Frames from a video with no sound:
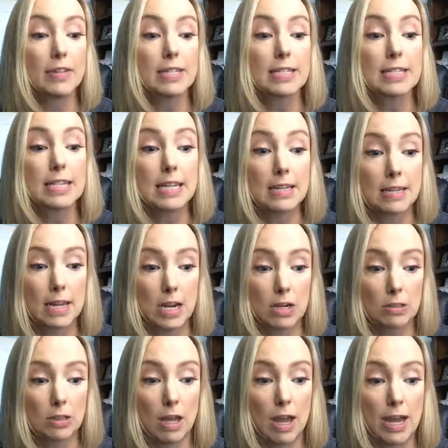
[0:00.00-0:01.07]
a
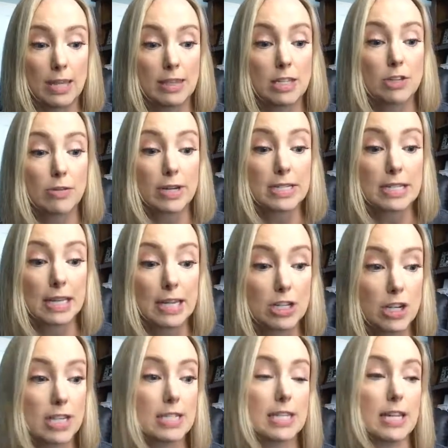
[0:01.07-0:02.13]
skincare line, the Tres
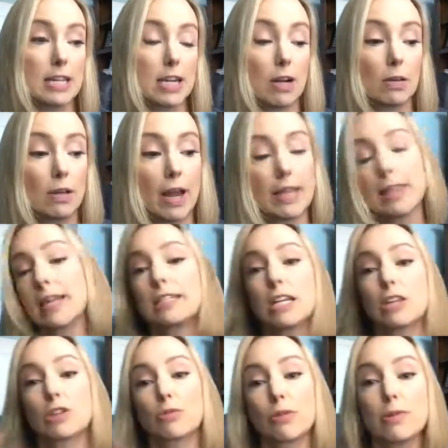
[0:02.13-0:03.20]
Leche skincare line, that's a
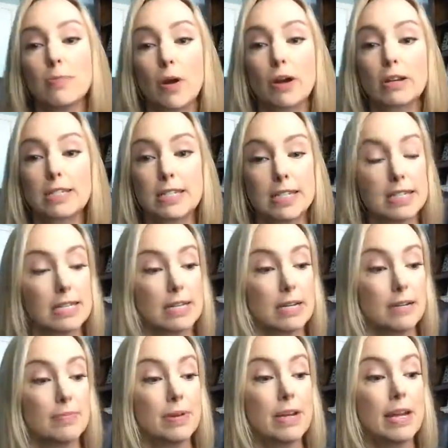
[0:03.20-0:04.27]
3-part
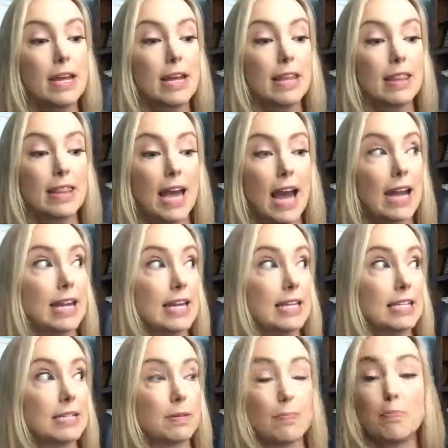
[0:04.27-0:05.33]
system that
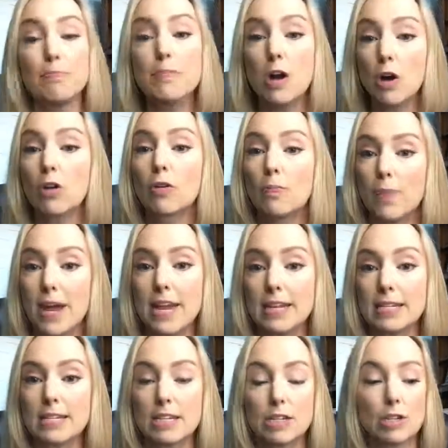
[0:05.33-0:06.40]
is milk
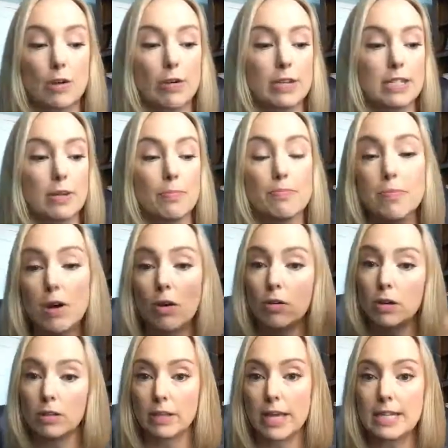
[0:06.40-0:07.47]
based. So it's a
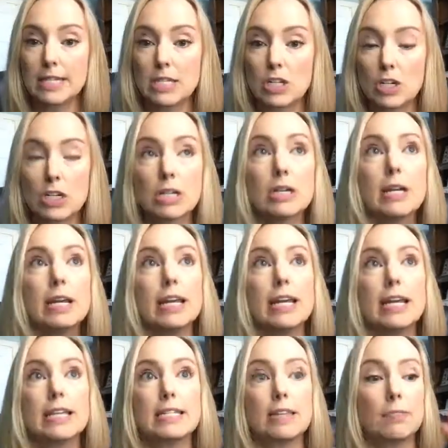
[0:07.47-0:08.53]
milk cleanser,
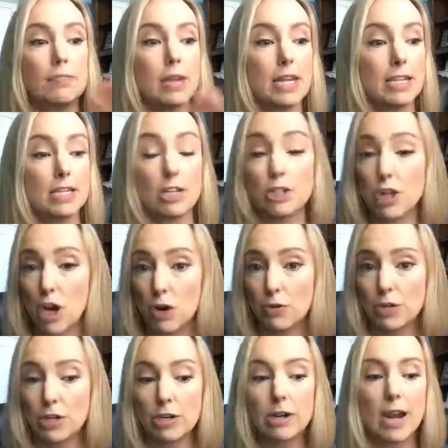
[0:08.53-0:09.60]
it's a
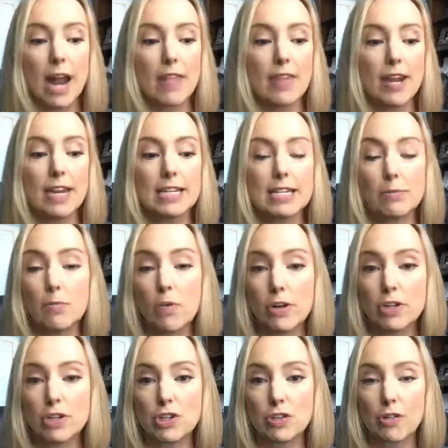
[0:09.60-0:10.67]
toner, and then it's a
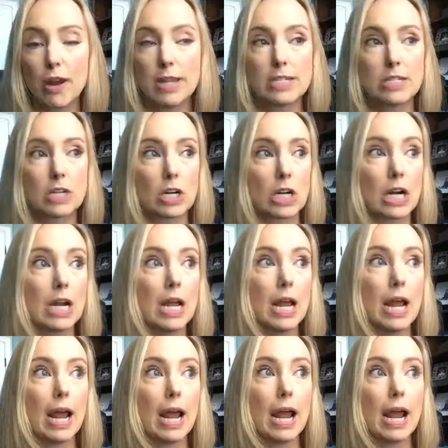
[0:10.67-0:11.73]
moisturizer.
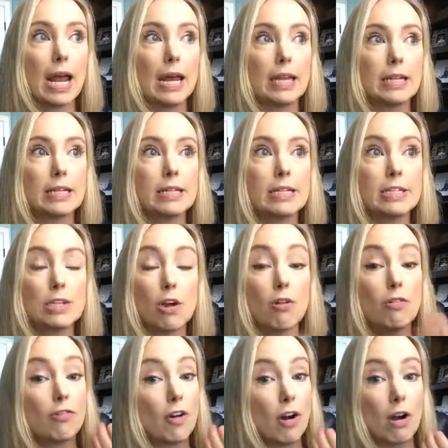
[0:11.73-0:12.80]
And so
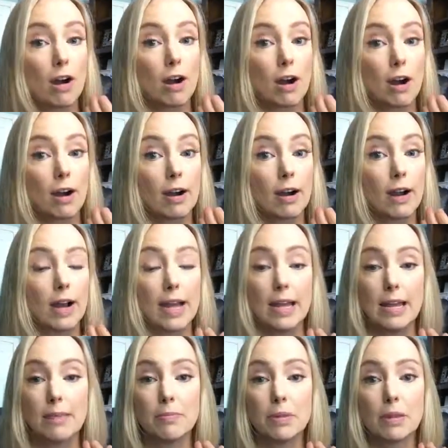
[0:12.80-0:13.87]
far I
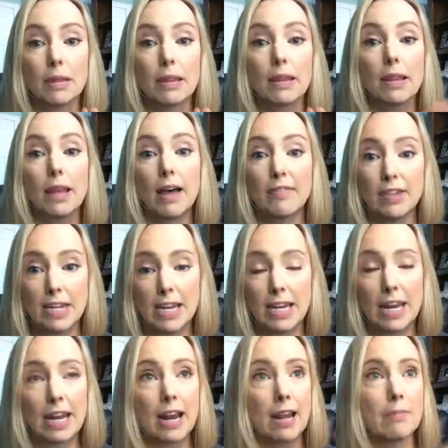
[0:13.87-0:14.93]
am loving it.
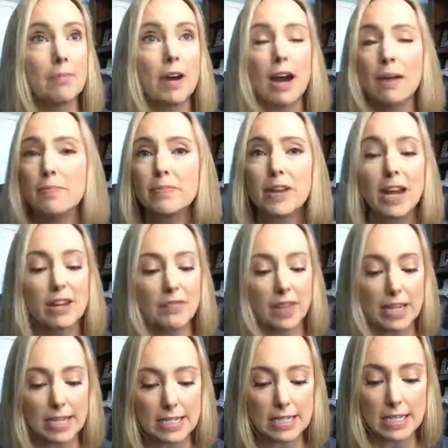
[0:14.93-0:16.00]
And I'm kind of
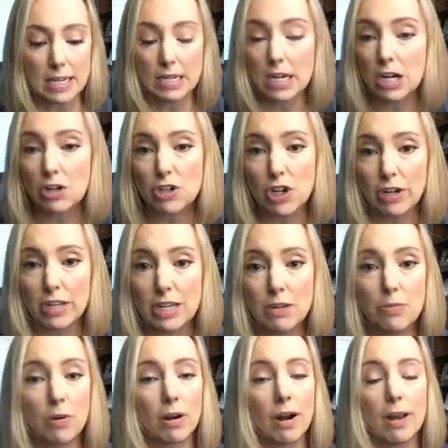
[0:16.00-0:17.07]
like a skincare junkie
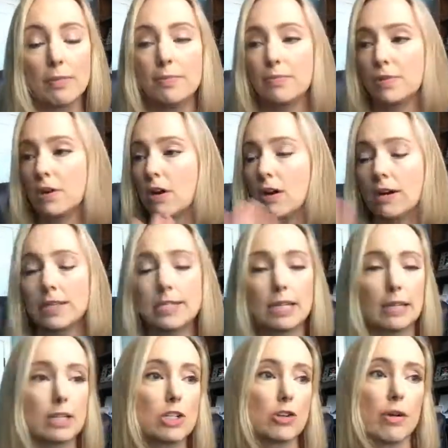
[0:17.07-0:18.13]
where I'm
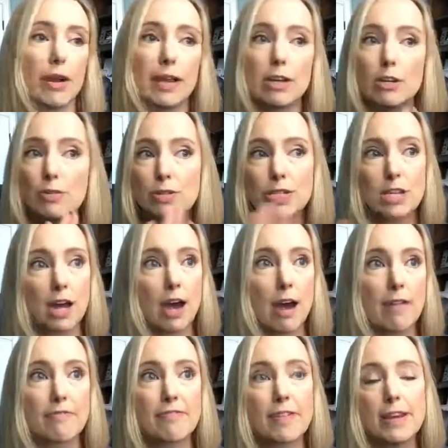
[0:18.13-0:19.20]
constantly trying new
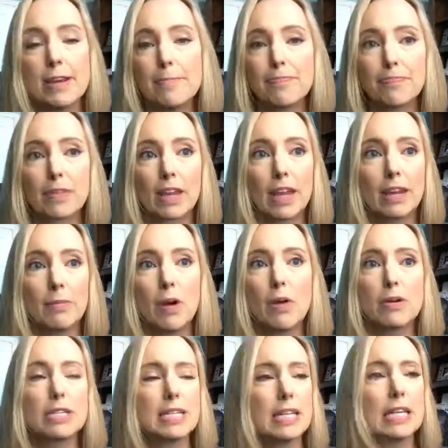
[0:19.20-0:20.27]
stuff and I'm
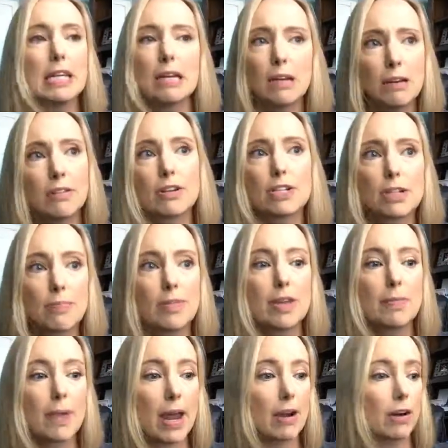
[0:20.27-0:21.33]
always thinking, oh, there's
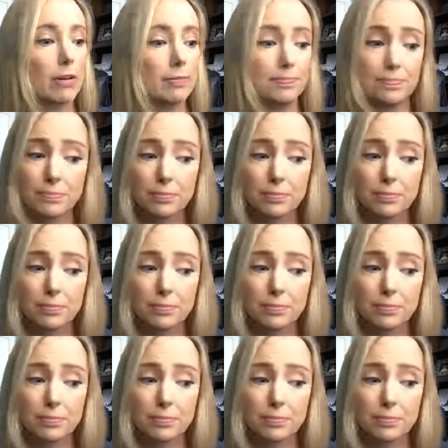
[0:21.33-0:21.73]
something better.